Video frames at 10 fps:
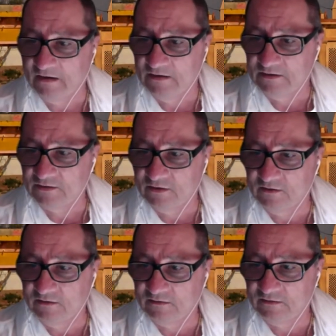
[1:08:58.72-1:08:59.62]

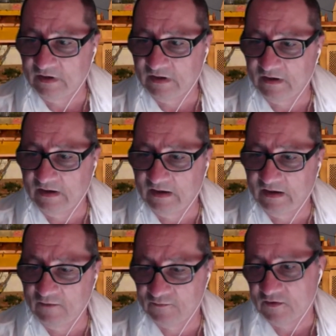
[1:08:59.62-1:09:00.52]
So,
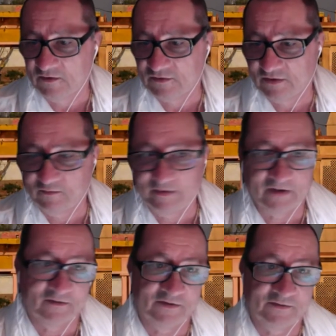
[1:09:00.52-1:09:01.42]
of course, we are
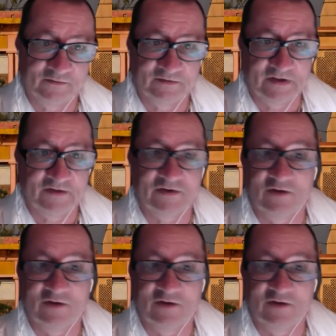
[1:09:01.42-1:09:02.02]
going to, there is a